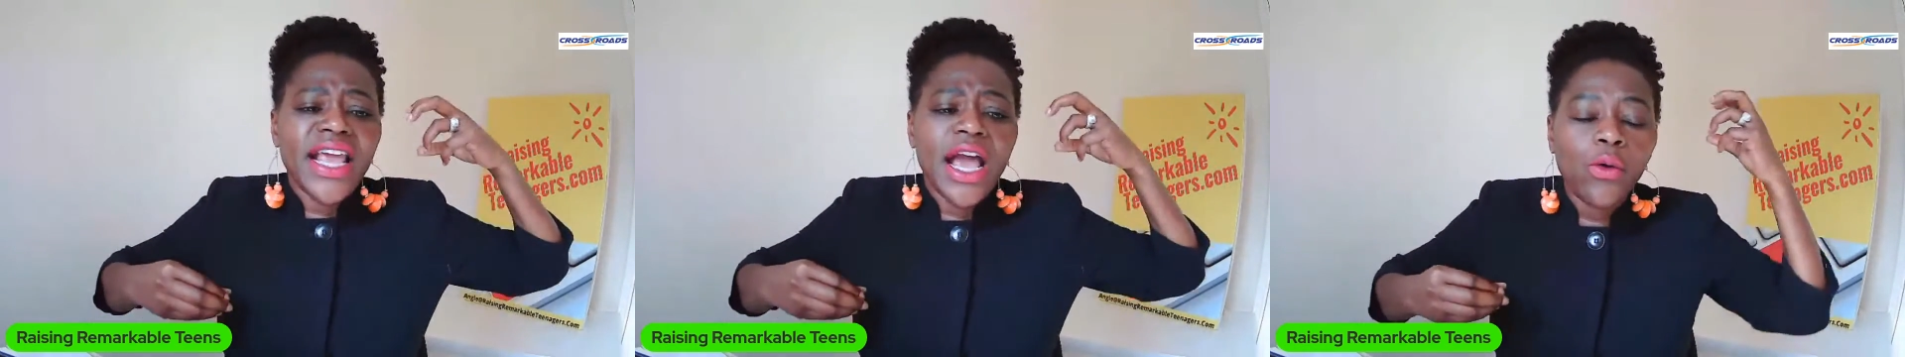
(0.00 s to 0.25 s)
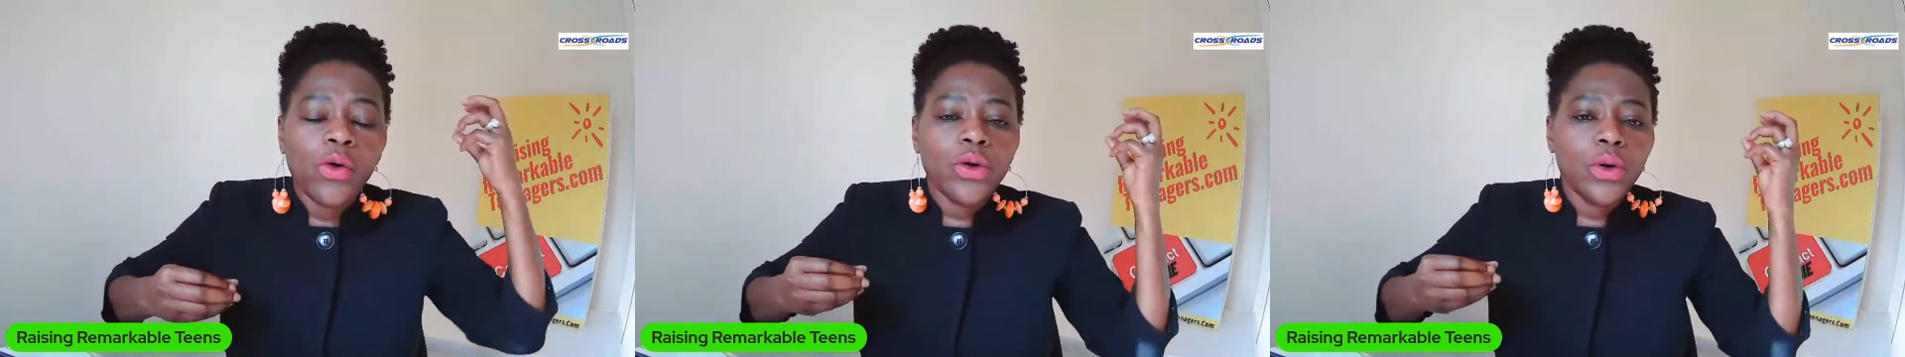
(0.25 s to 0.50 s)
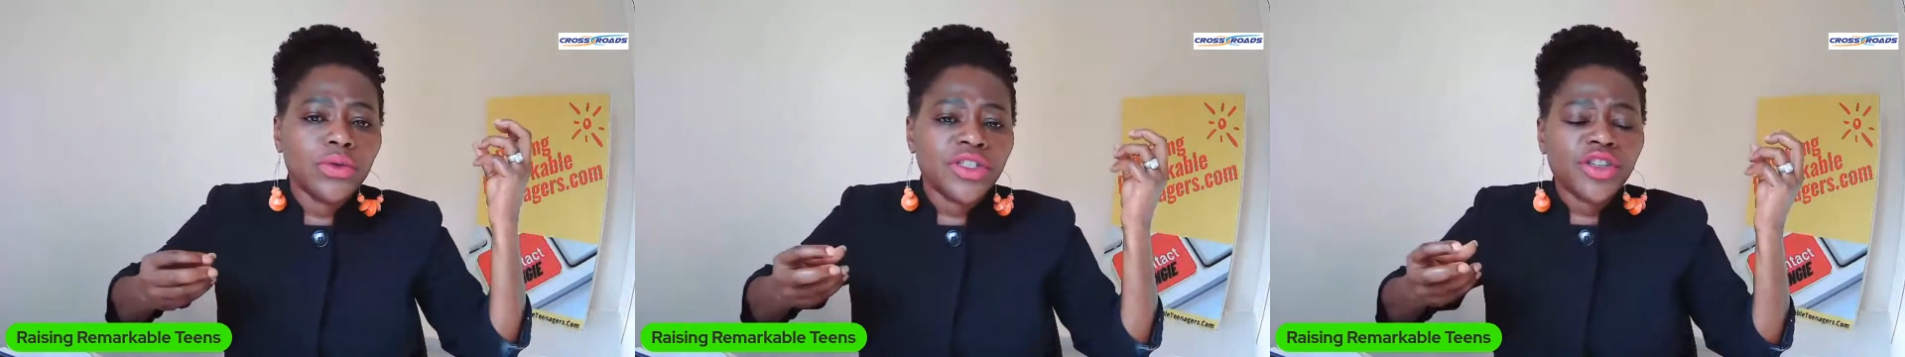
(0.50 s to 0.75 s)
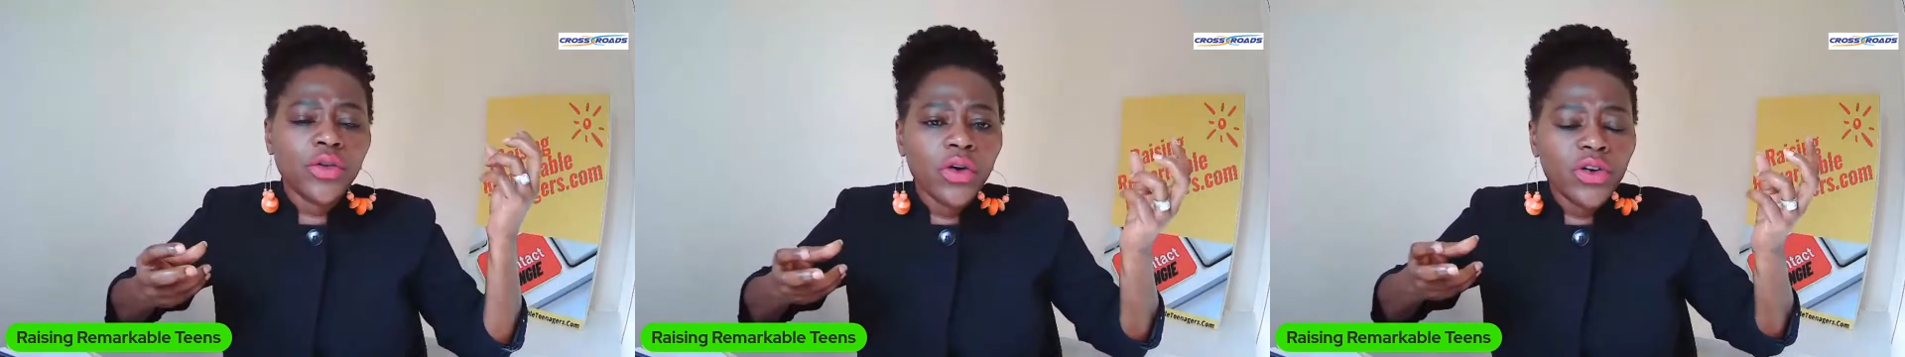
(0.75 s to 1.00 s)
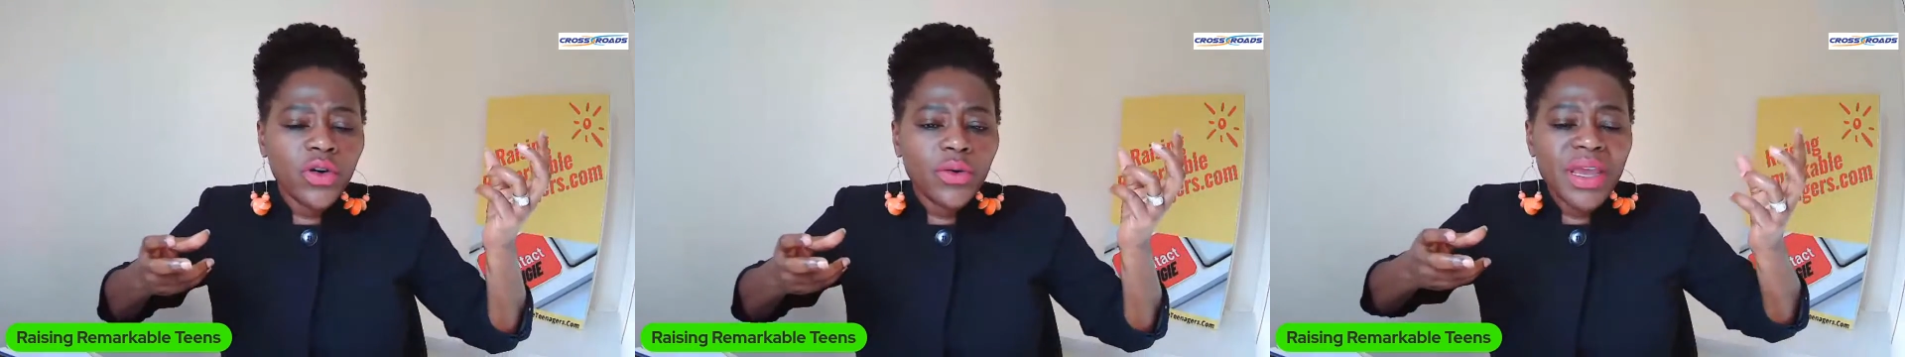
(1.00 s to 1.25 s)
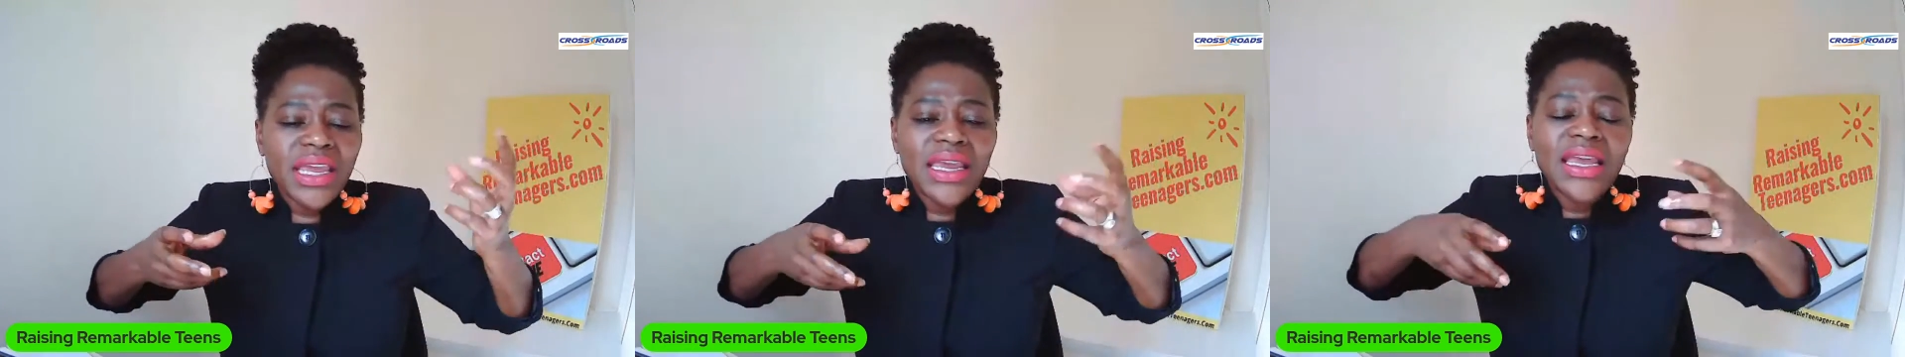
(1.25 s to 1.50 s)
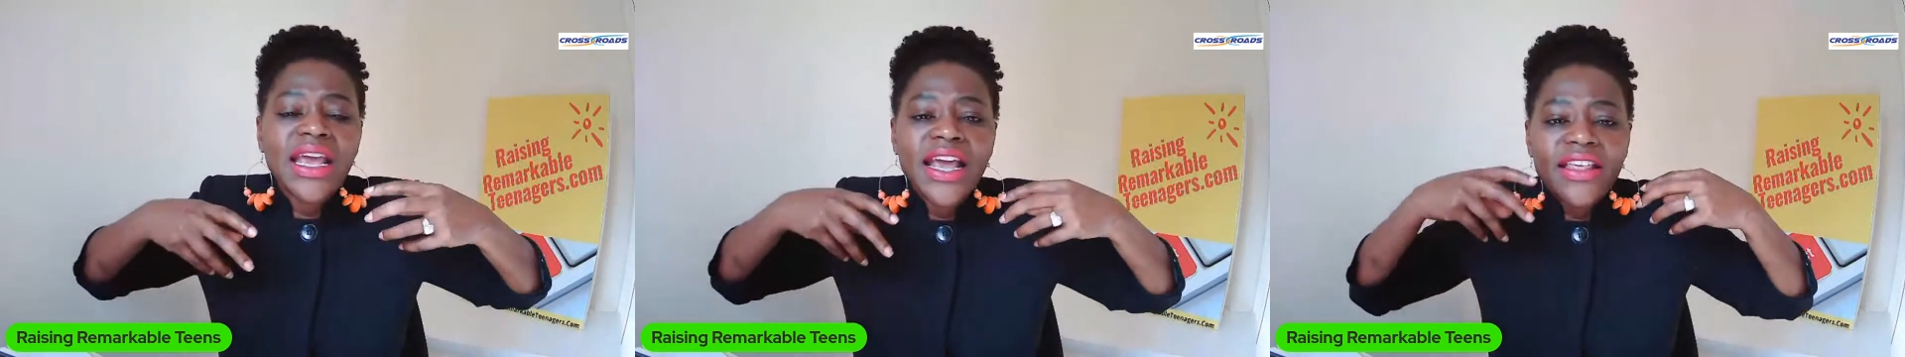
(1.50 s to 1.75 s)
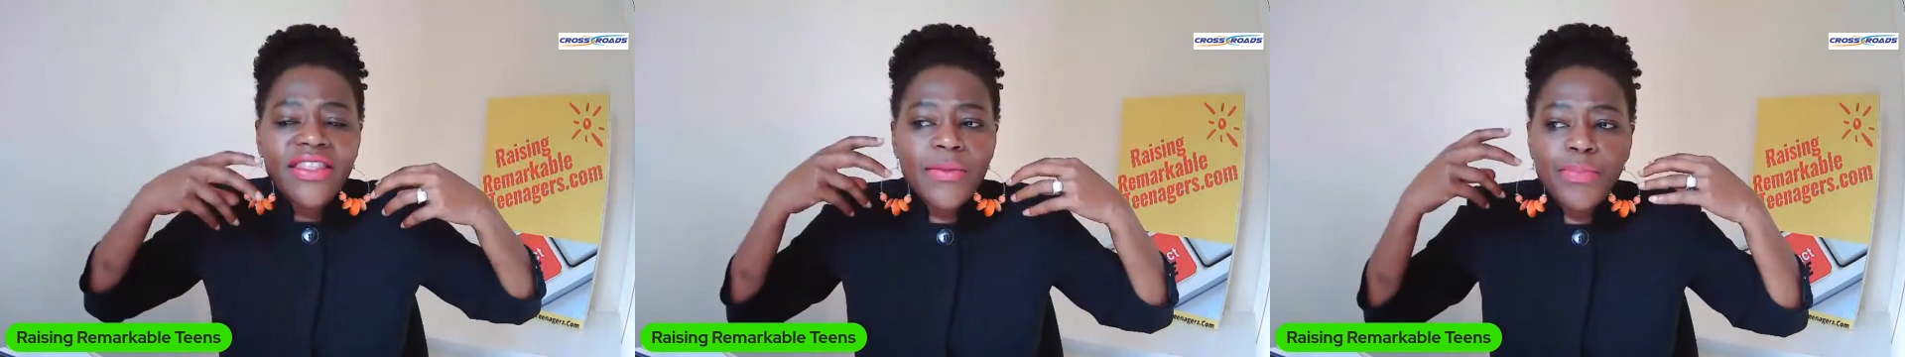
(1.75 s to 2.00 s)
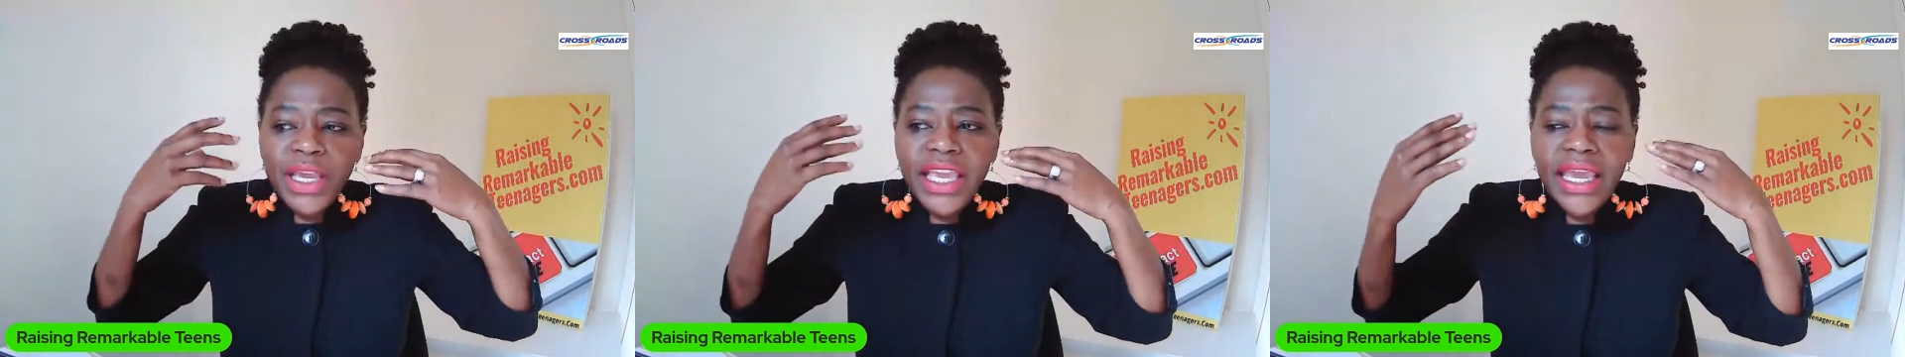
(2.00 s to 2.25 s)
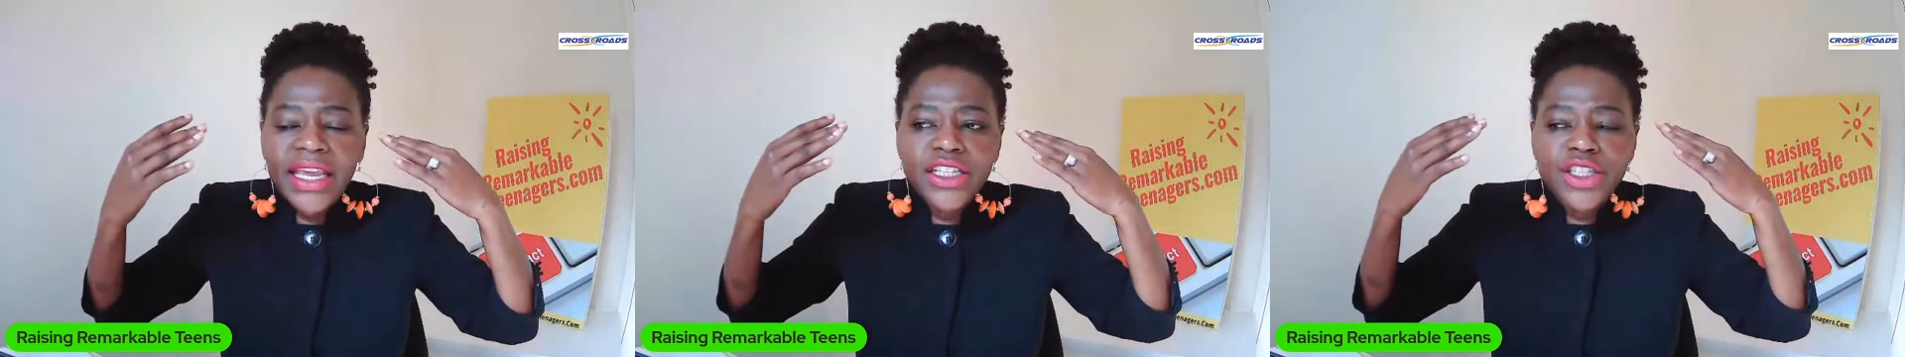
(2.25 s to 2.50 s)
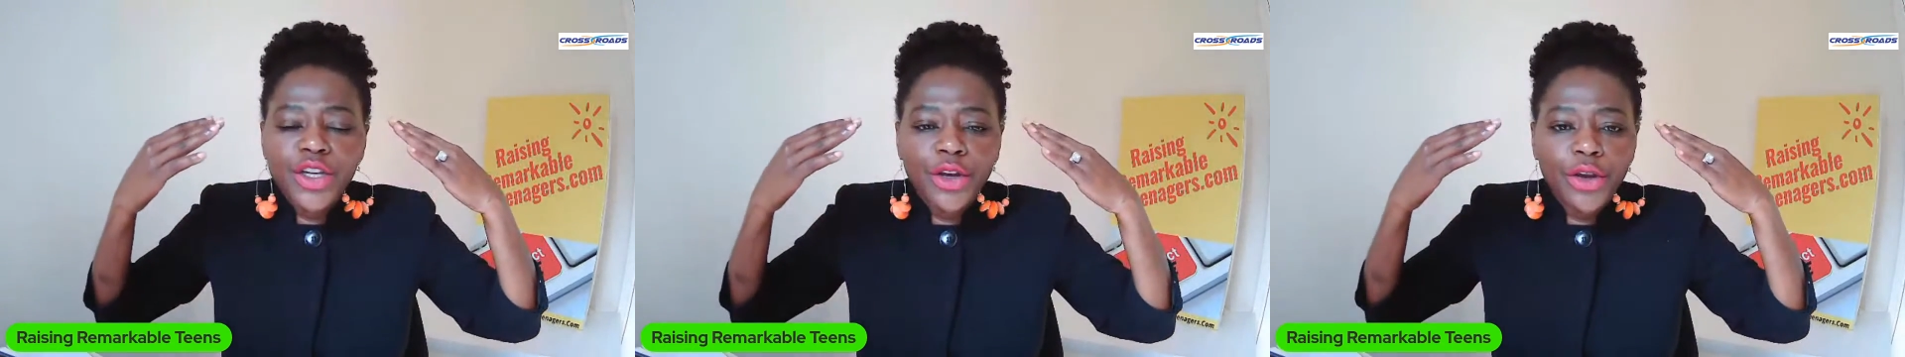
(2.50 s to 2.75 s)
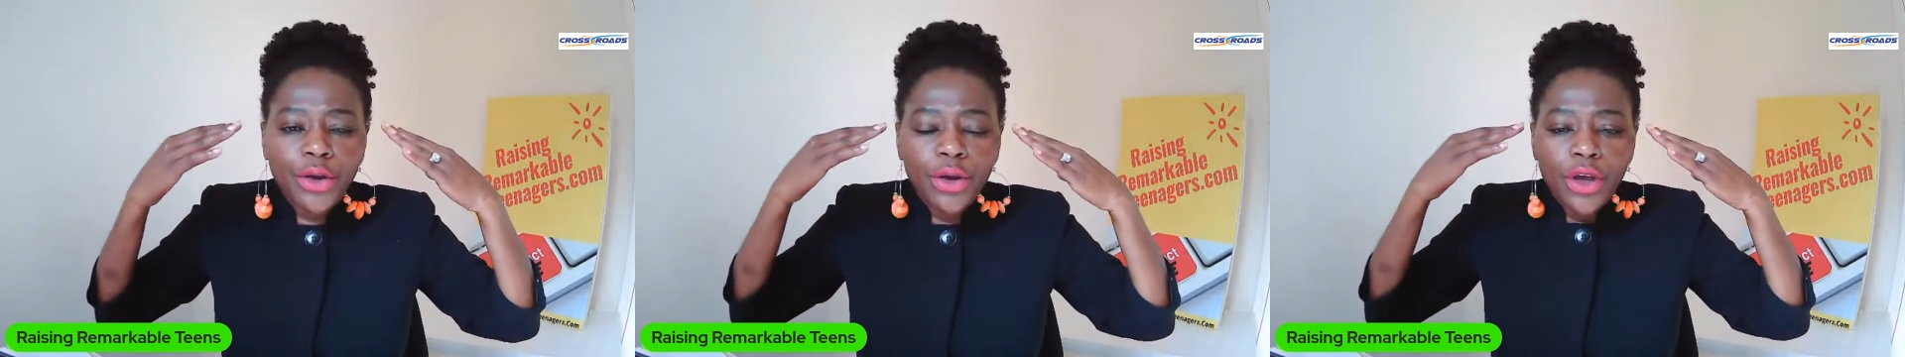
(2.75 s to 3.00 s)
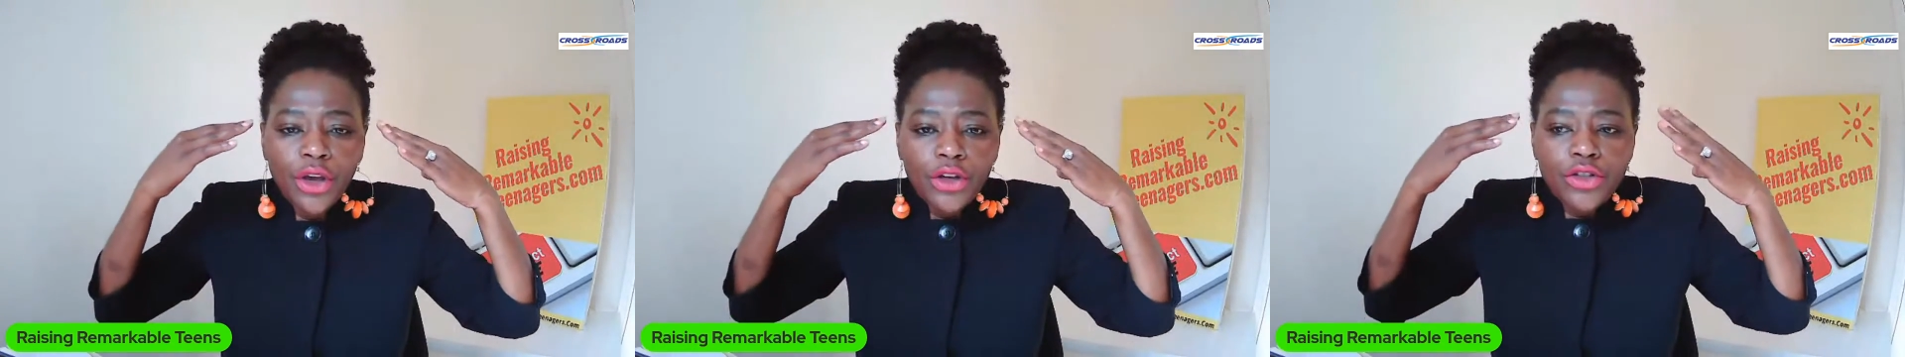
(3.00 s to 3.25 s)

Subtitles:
their own autonomy. They begin to